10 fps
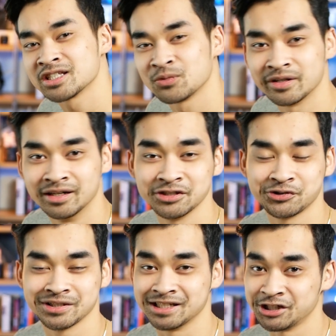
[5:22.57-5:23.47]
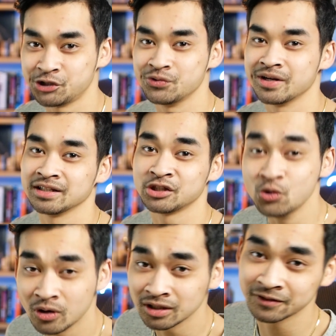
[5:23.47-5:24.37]
RX100 can shoot at
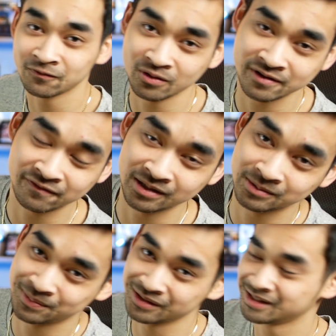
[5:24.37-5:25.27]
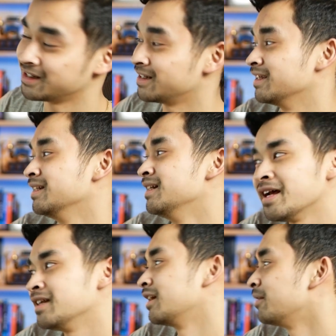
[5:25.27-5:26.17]
240 frames per second.
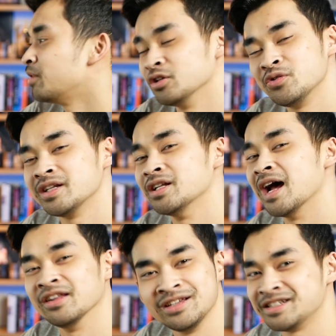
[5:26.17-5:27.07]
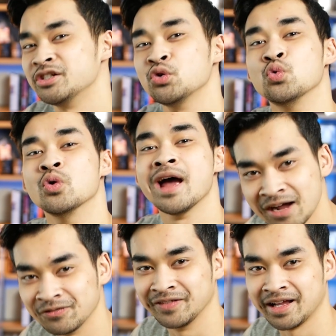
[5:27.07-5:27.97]
Canon, come on, you can at least do
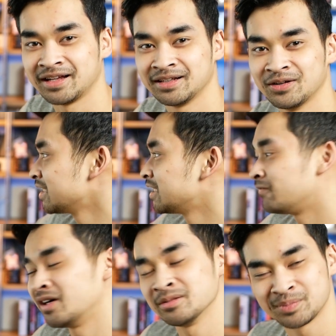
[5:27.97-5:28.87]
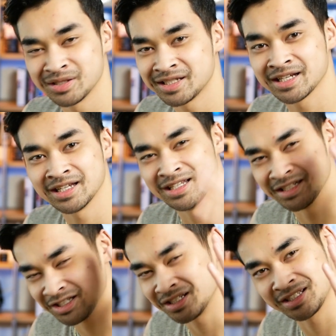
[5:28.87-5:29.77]
half of that. 60 frames per second
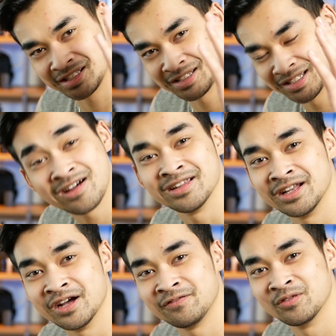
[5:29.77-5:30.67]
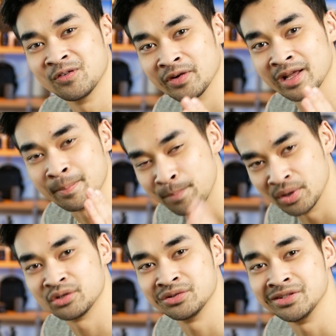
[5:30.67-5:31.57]
is just not enough for
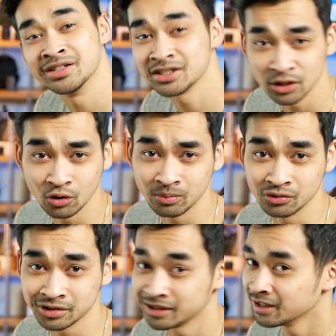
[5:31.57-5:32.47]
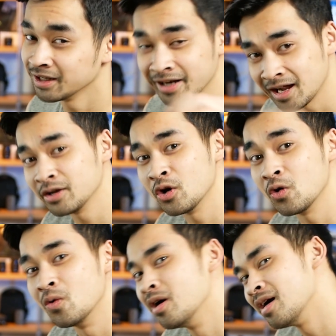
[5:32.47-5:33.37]
that buttery slow motion. And I
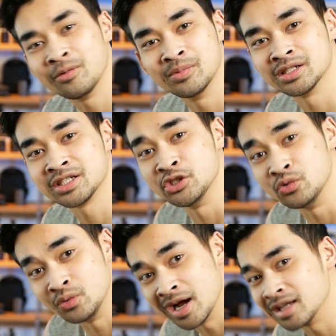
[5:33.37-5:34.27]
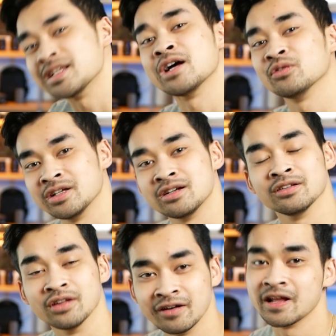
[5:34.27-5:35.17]
know how much you guys out
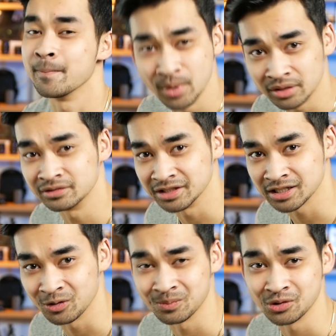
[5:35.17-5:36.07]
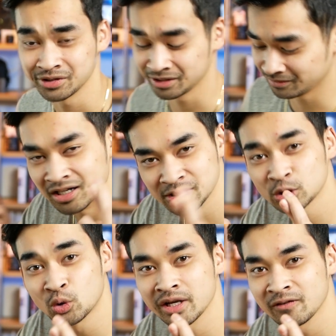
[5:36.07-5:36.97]
there love that buttery slow motion.
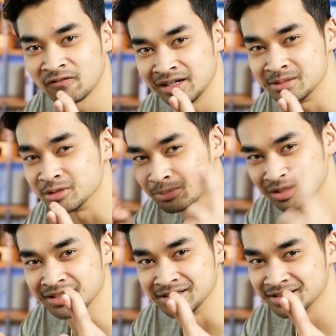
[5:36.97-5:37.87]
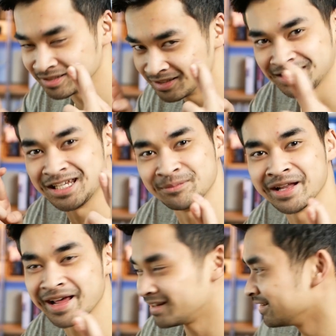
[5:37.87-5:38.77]
120 frames, please.
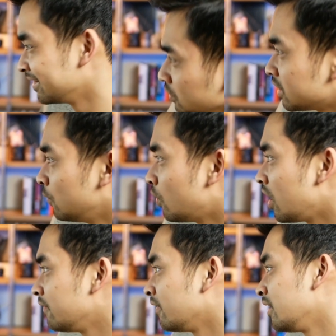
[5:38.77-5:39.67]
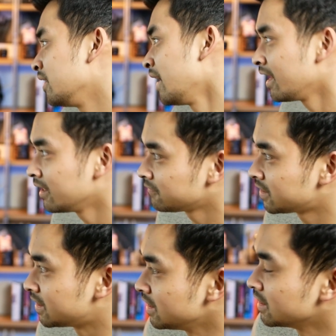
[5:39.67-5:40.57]
Give me that. Built-in Wi-Fi,
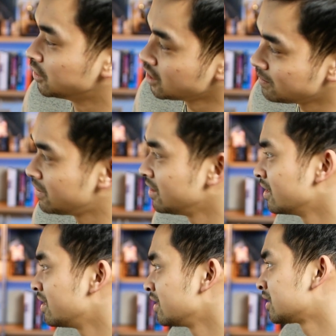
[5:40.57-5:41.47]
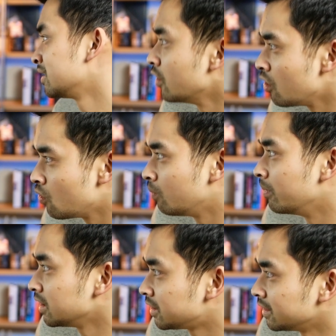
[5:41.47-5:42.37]
NFC, and GPS. No
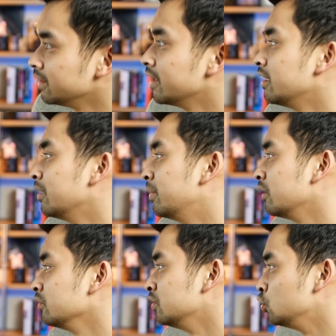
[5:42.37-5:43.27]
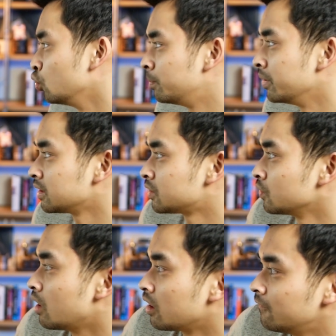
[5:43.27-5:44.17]
mention yet about dual
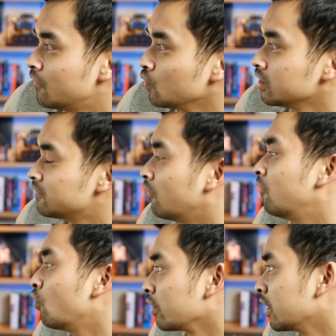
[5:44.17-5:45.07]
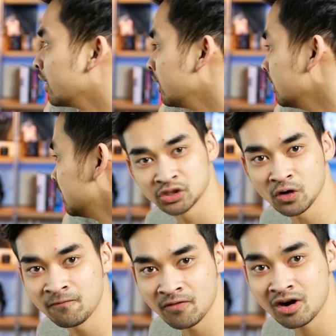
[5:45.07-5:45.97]
pixel autofocus for 4K.
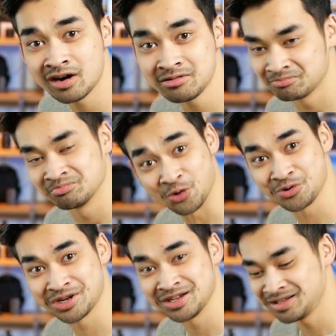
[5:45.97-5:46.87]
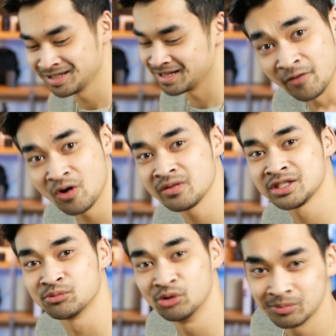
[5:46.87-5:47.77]
So far, so good. If
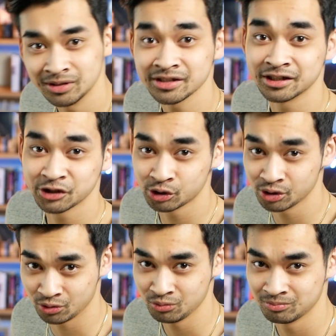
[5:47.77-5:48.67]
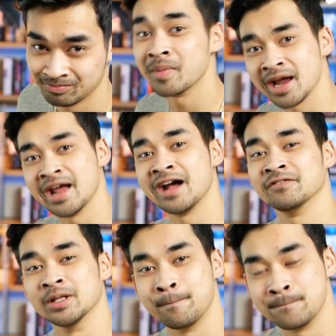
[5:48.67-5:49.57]
all these rumors are true, we might
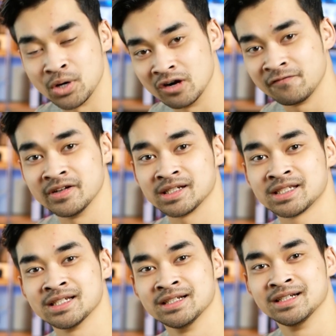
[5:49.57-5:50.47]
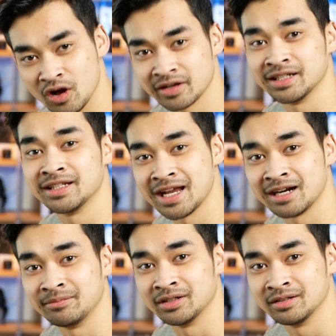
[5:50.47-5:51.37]
have the perfect vlogging
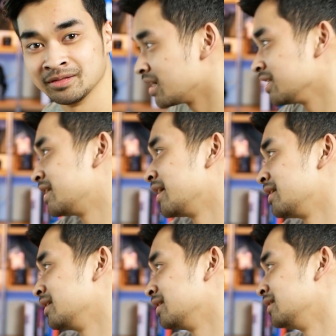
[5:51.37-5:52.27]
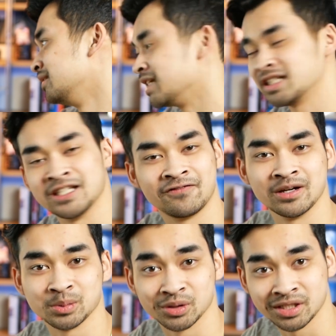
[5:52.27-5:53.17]
camera. Besides that 60
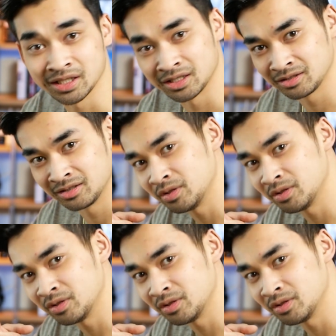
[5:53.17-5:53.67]
frames per second.